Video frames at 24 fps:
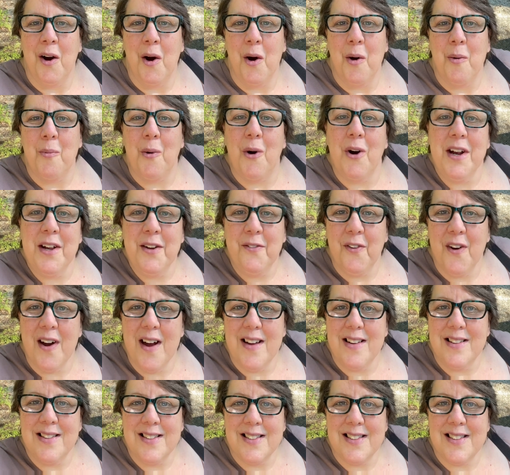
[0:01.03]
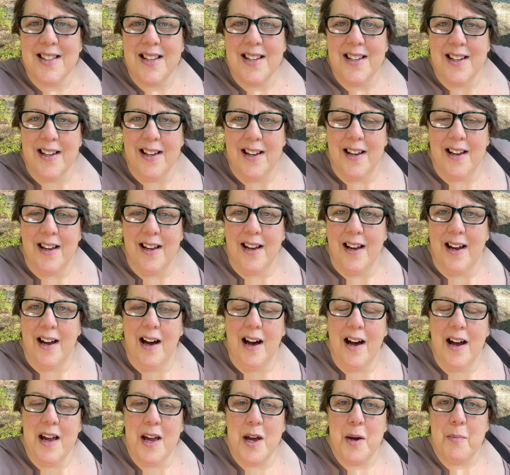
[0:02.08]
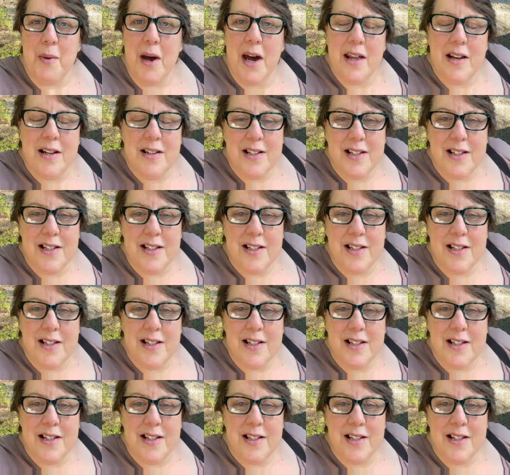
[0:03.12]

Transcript: Morning, friends. I am headed